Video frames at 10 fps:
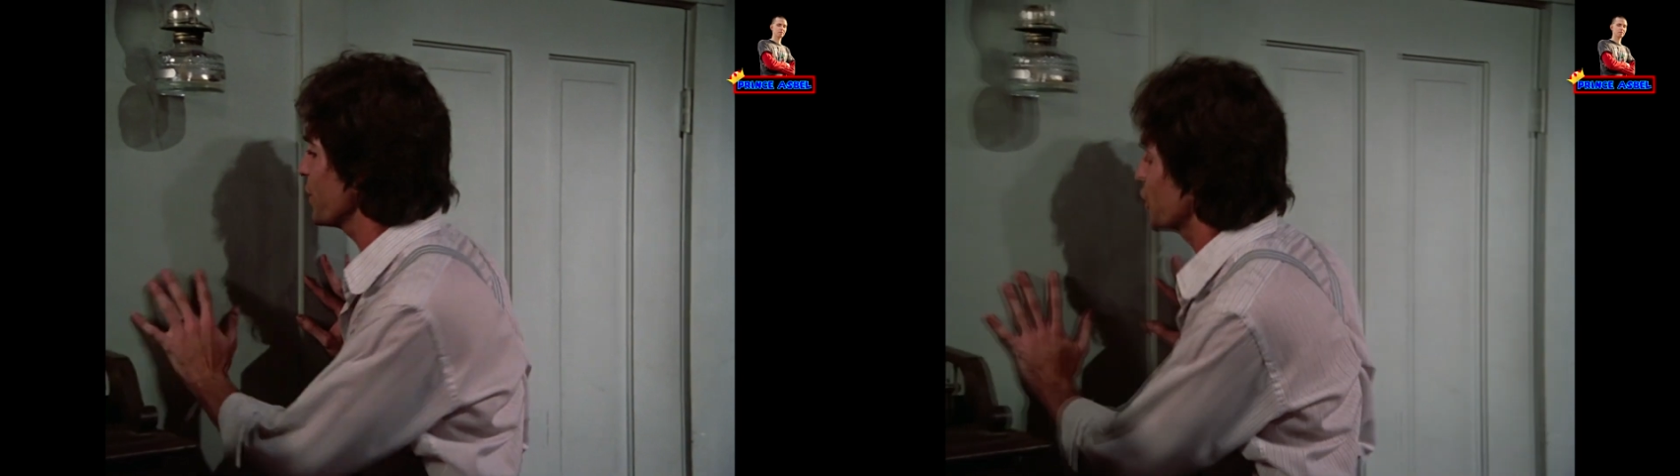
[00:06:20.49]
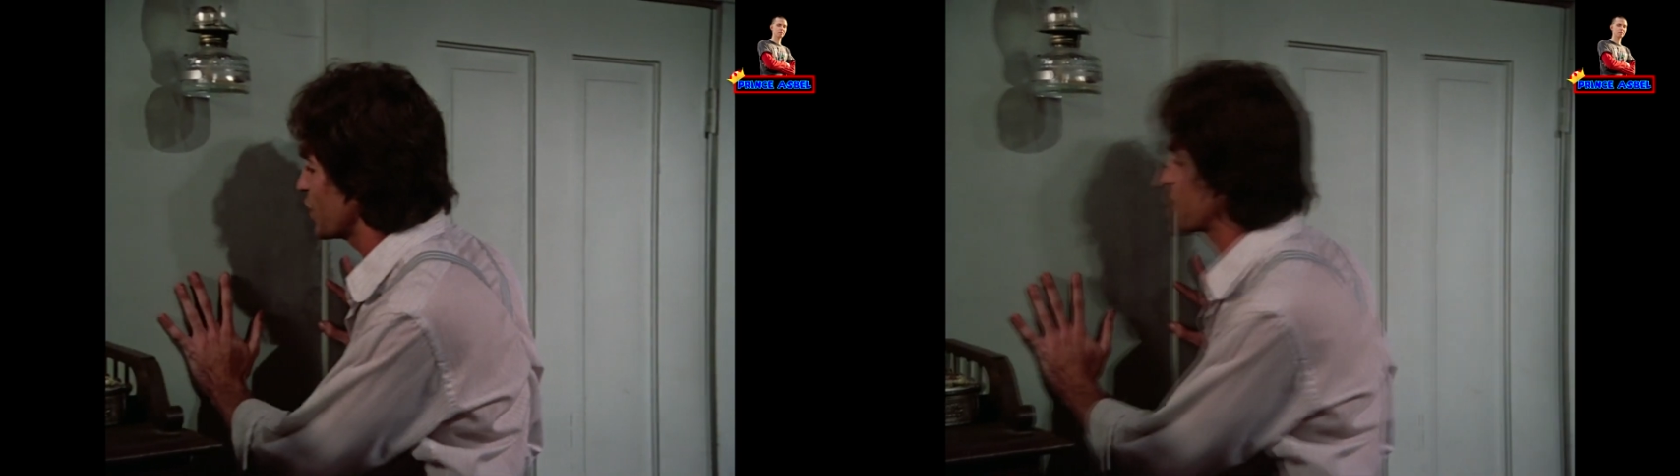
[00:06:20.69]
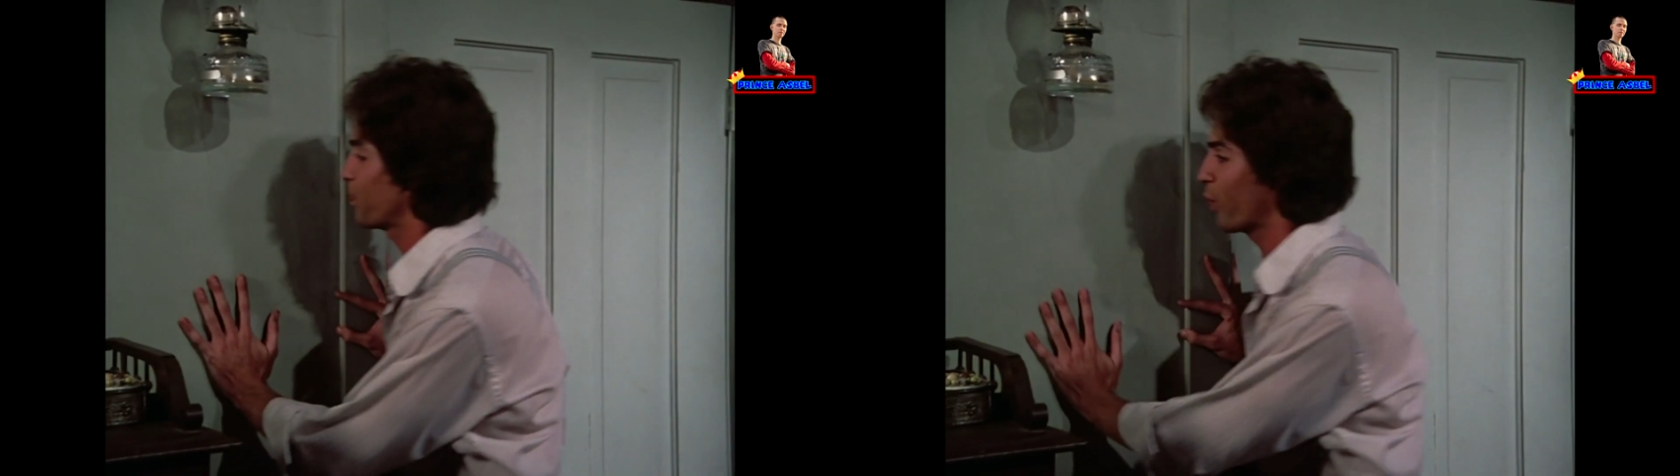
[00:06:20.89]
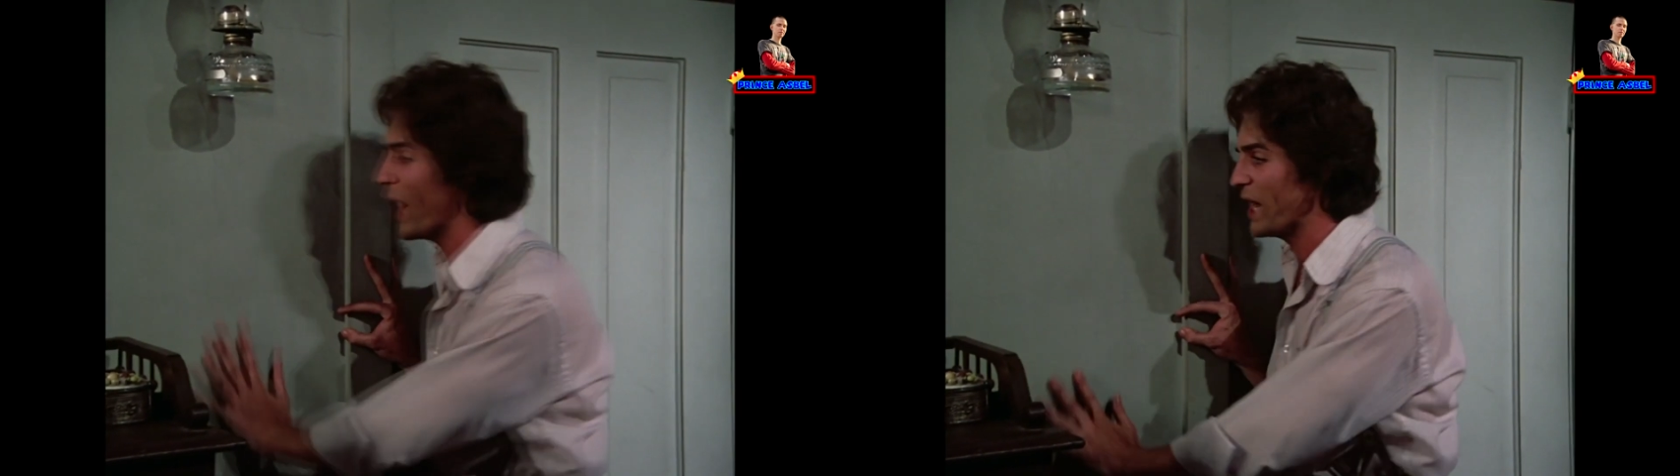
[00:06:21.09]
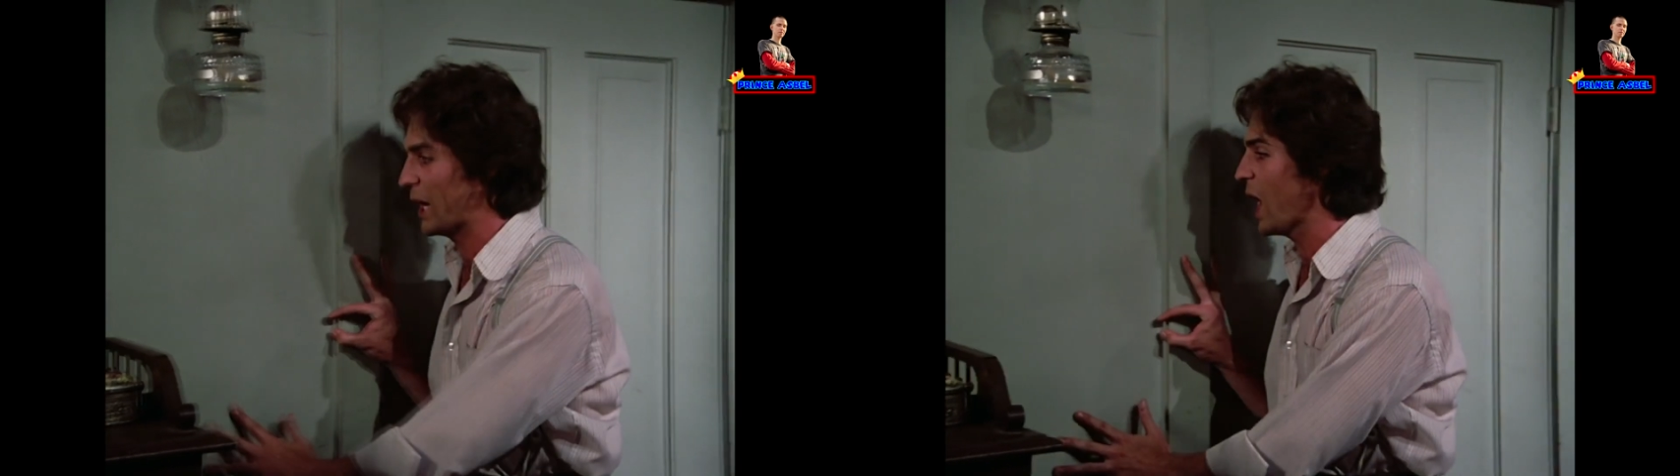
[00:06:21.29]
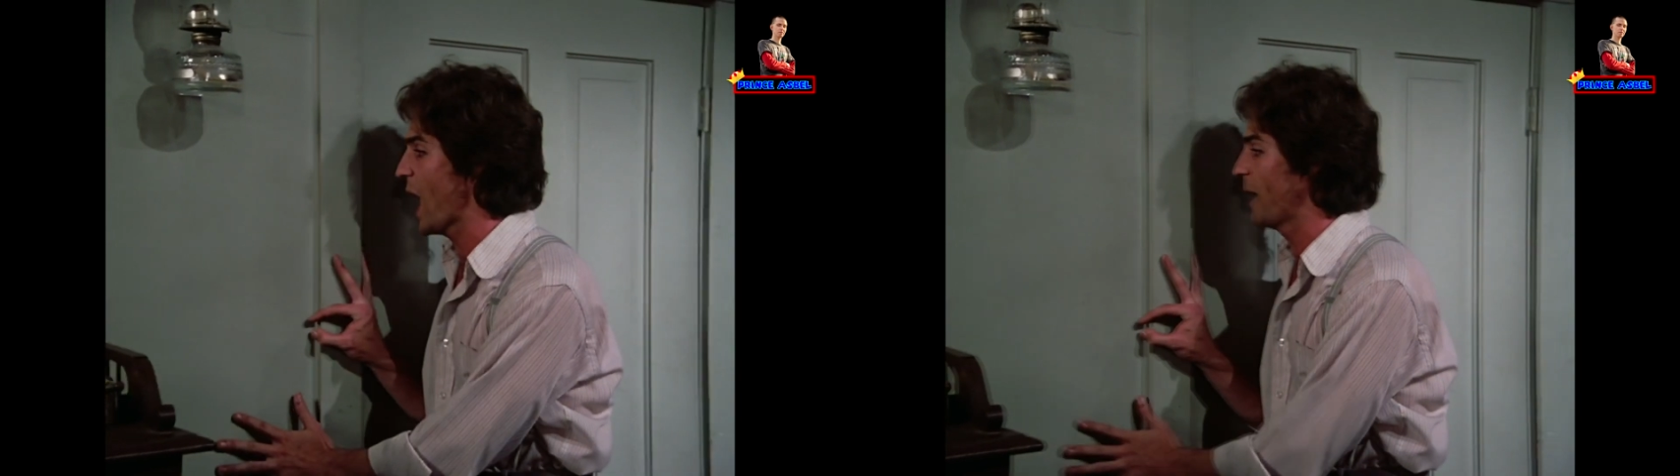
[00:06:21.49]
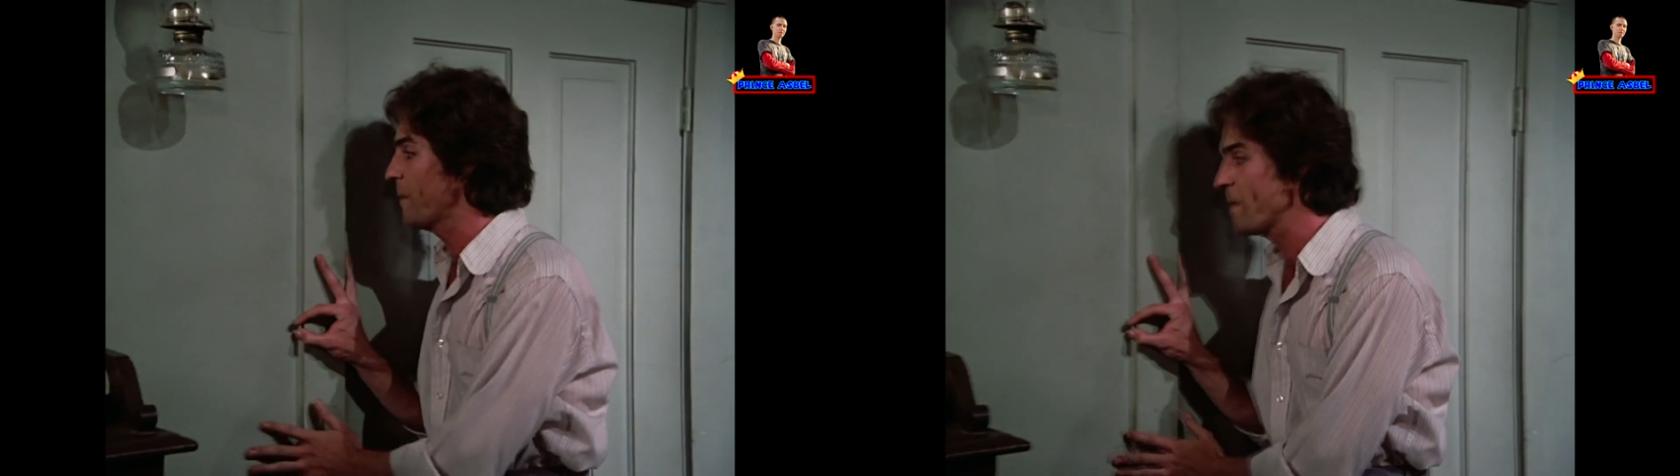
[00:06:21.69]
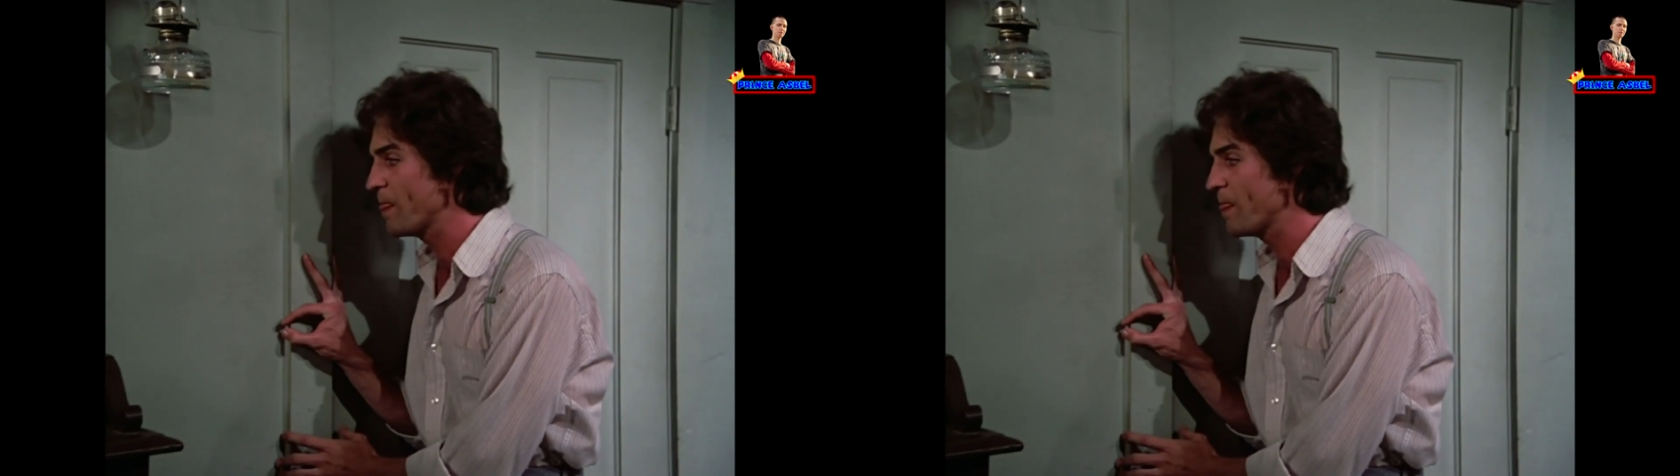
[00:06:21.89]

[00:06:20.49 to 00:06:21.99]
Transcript: should just pray to God